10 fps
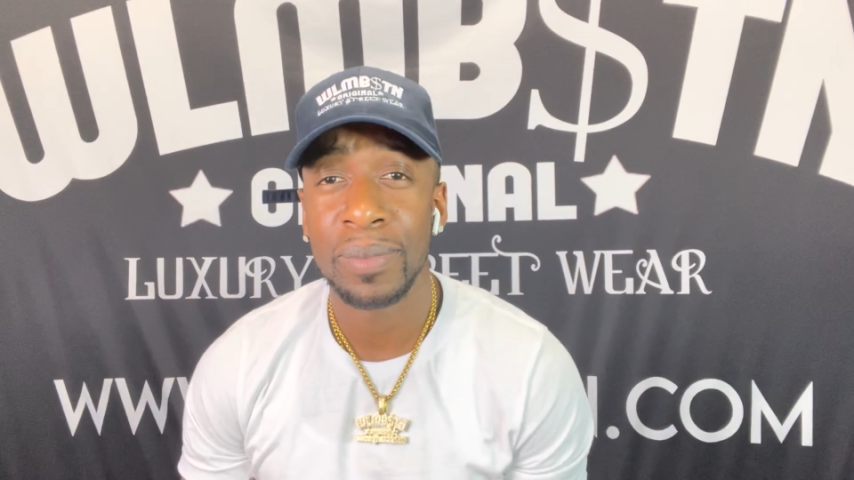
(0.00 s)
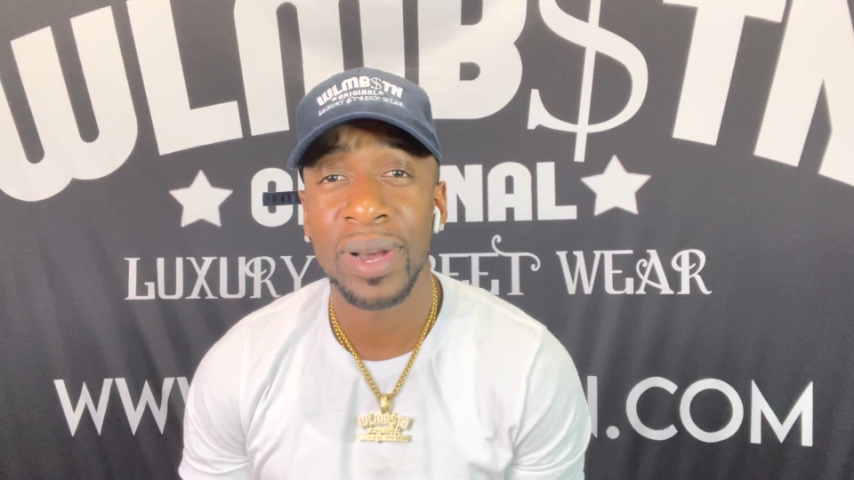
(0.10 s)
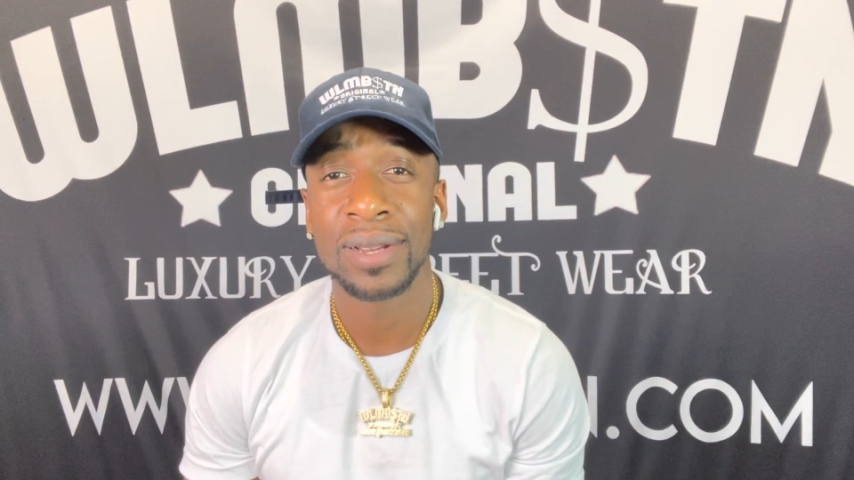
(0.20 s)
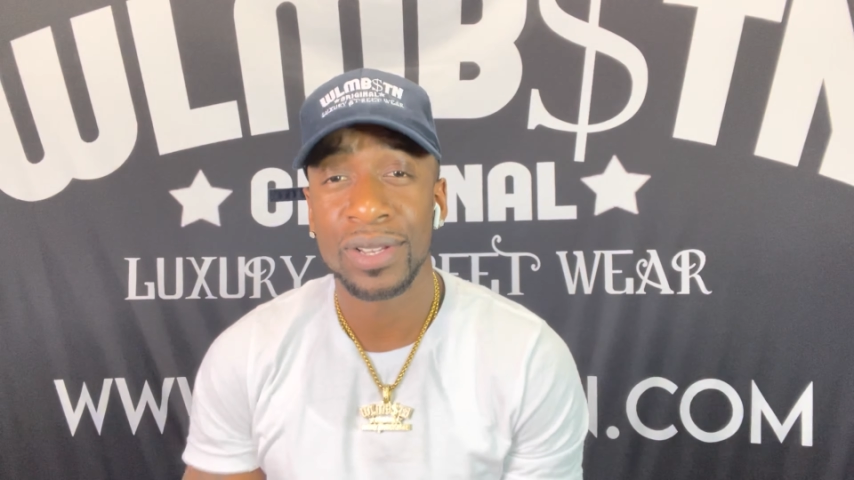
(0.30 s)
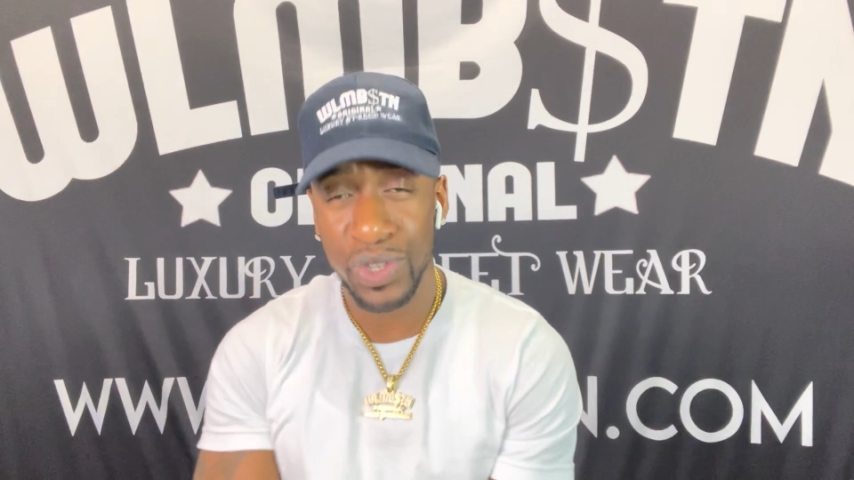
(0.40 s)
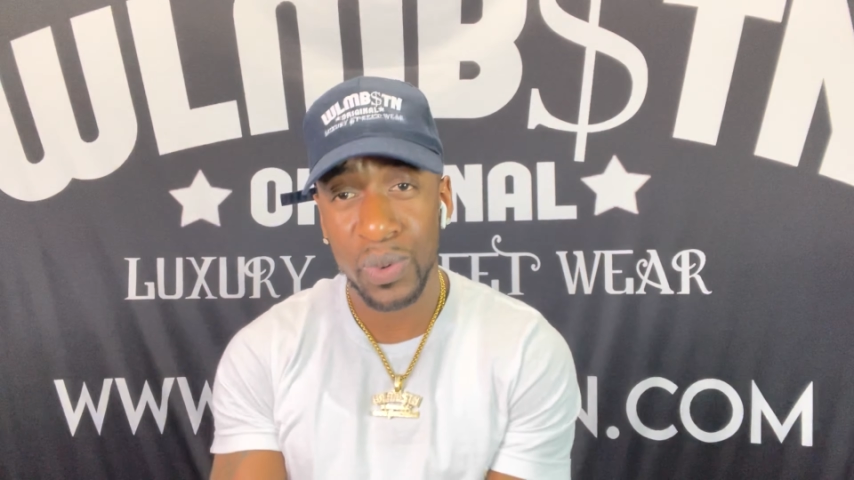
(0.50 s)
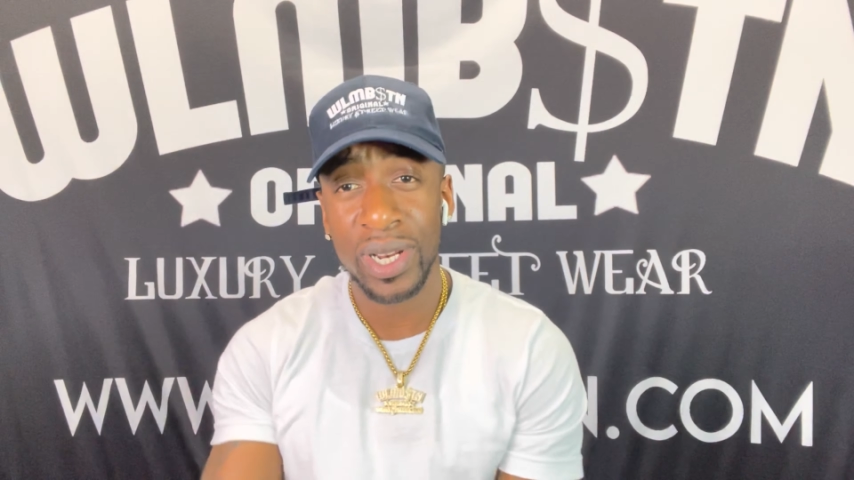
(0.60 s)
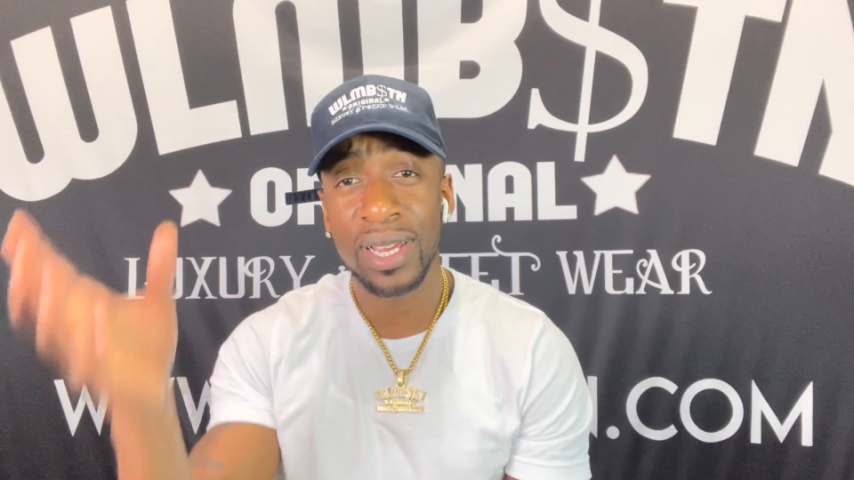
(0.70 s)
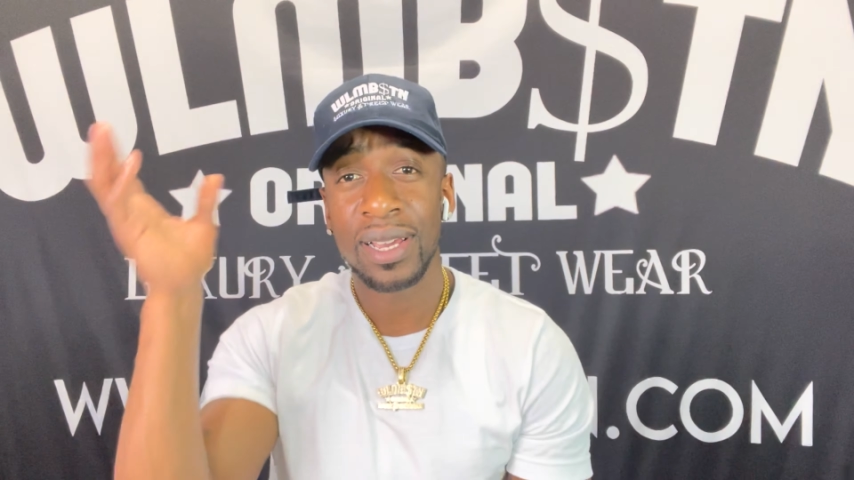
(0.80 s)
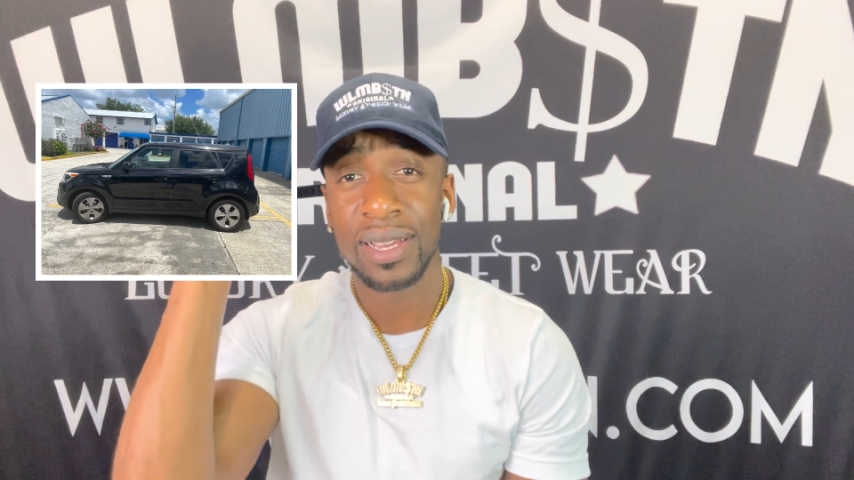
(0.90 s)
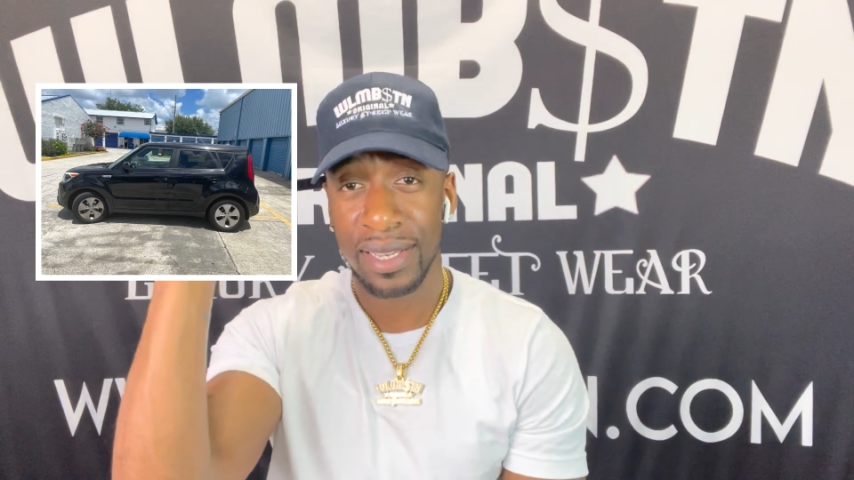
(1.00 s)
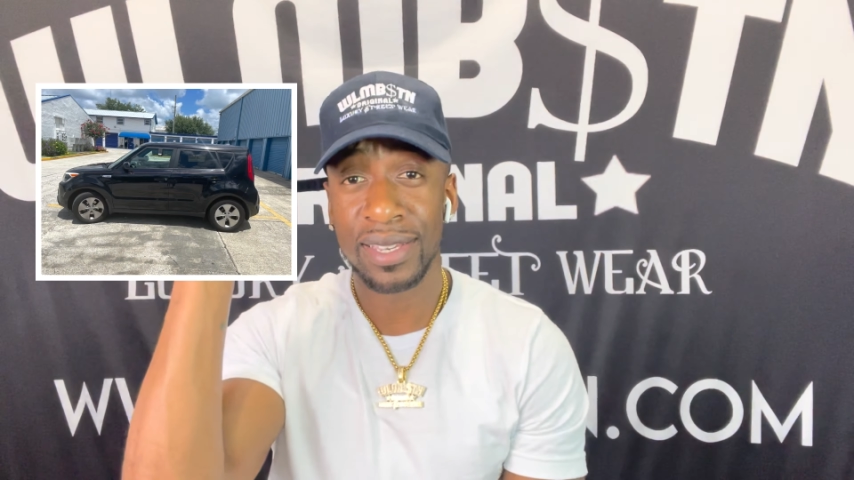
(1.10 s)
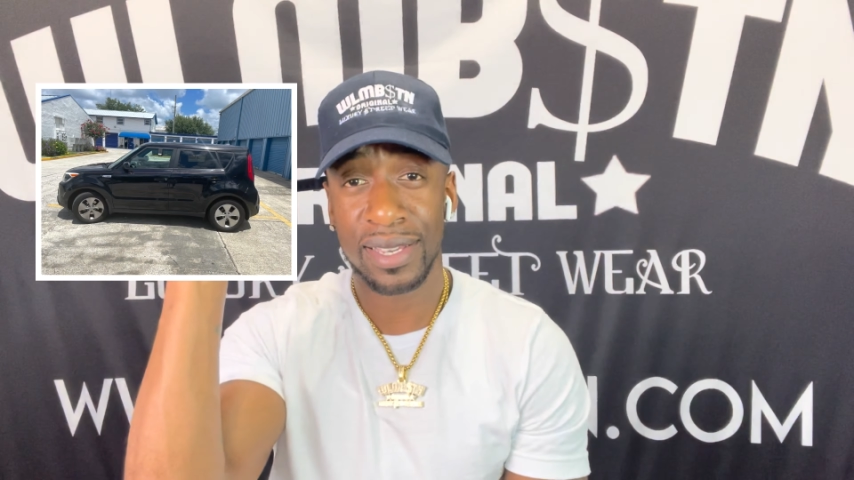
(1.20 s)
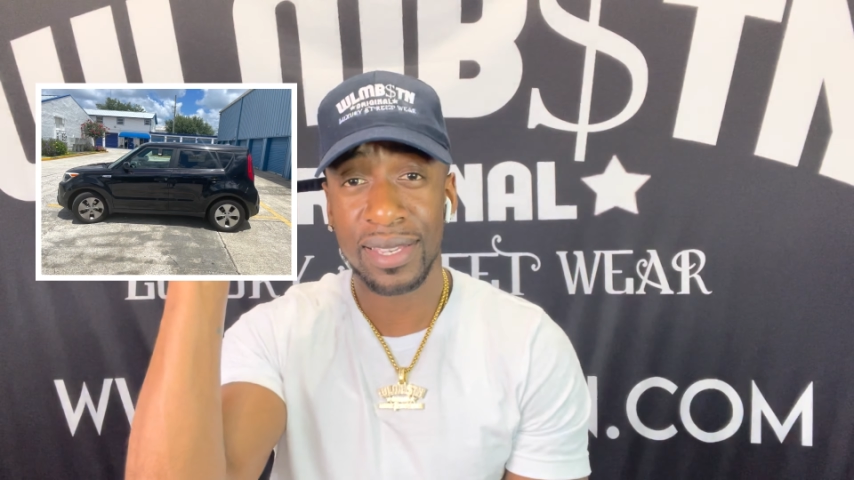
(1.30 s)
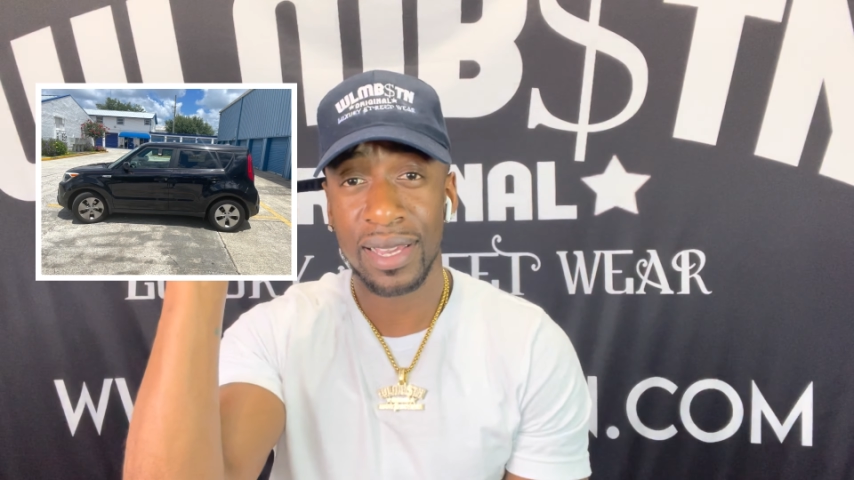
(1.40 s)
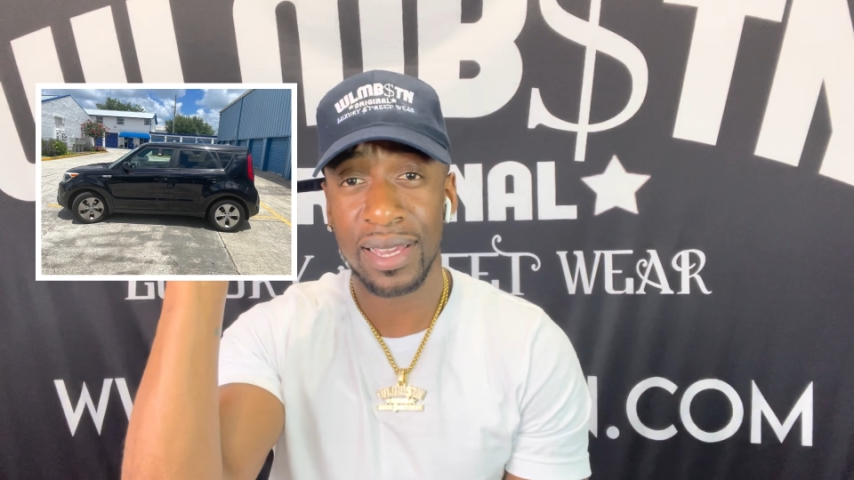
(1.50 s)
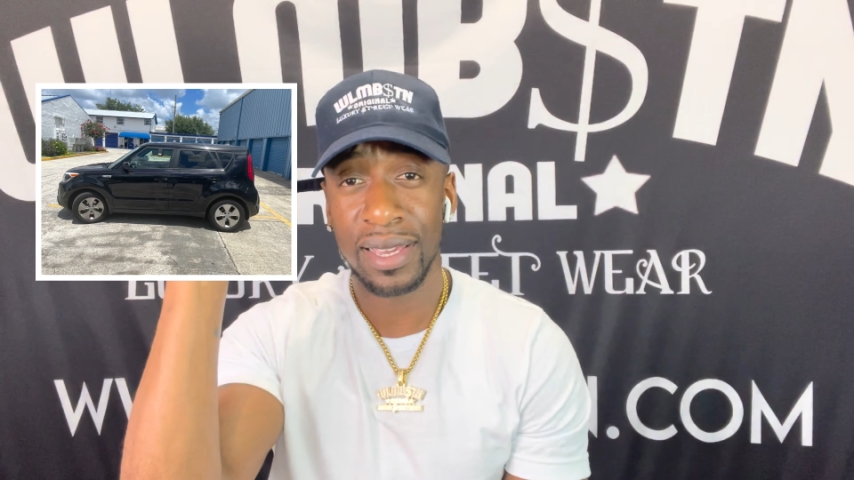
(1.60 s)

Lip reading: about the 2016